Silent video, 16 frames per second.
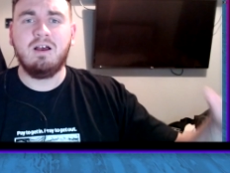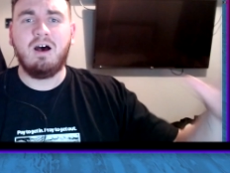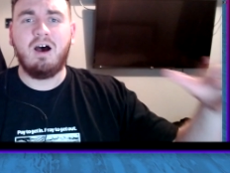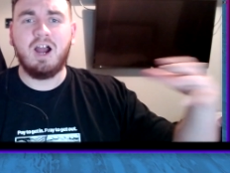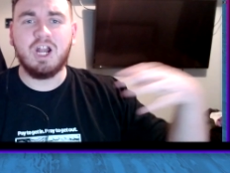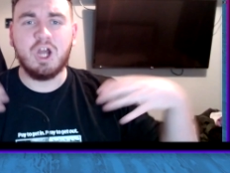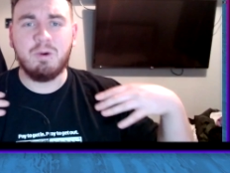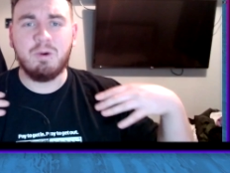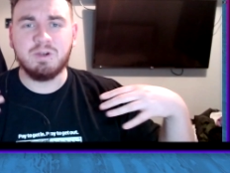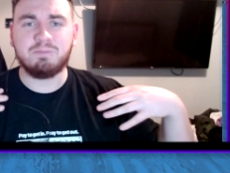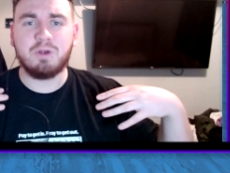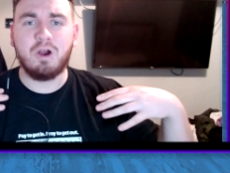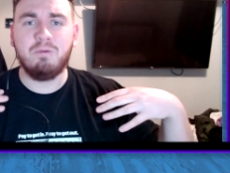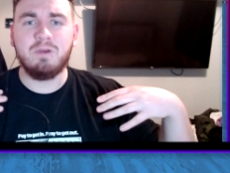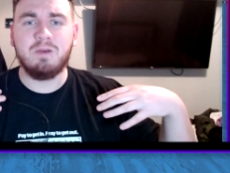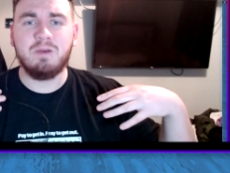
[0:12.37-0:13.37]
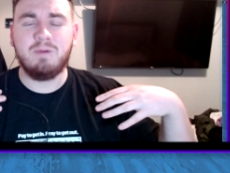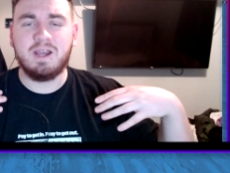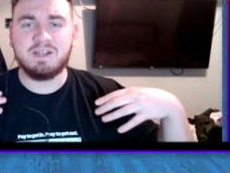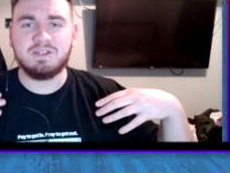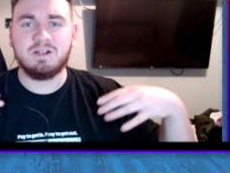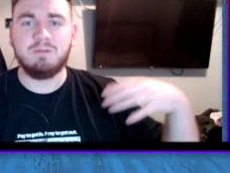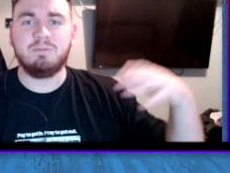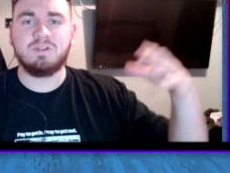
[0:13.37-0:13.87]
I know him as a pro B M
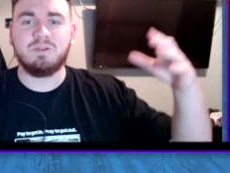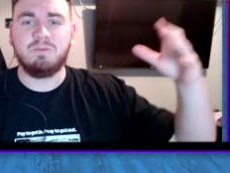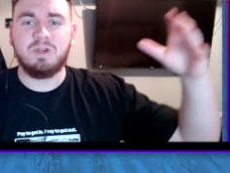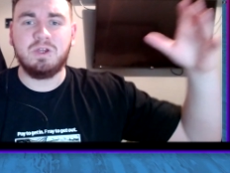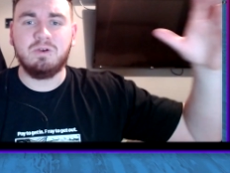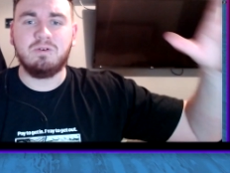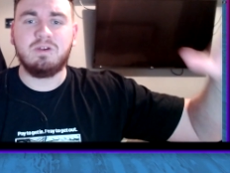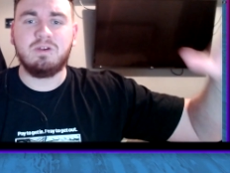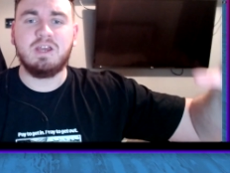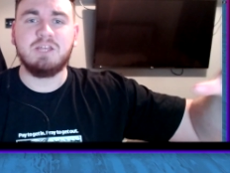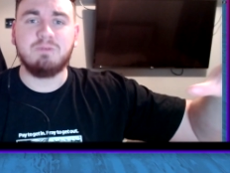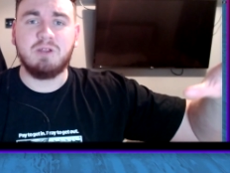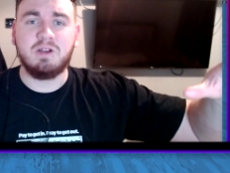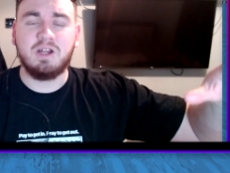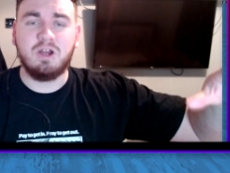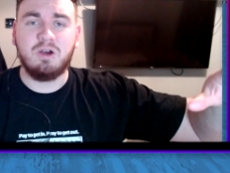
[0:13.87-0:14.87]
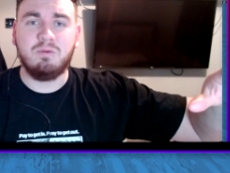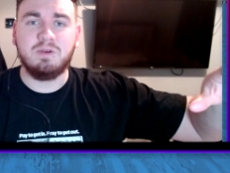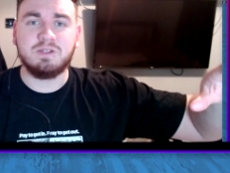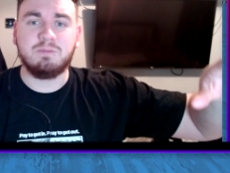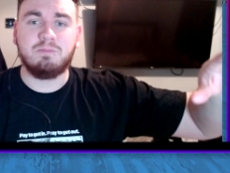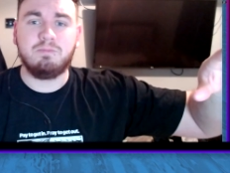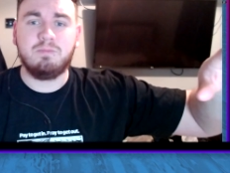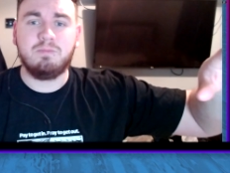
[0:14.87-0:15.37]
Xer, but some of you and kids probably know him
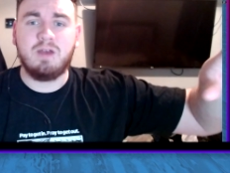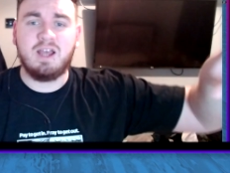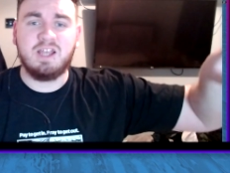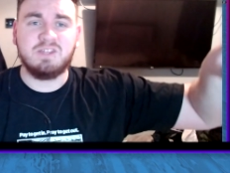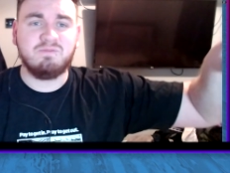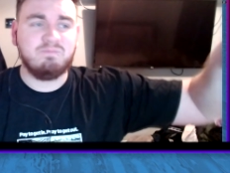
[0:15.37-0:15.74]
as a, as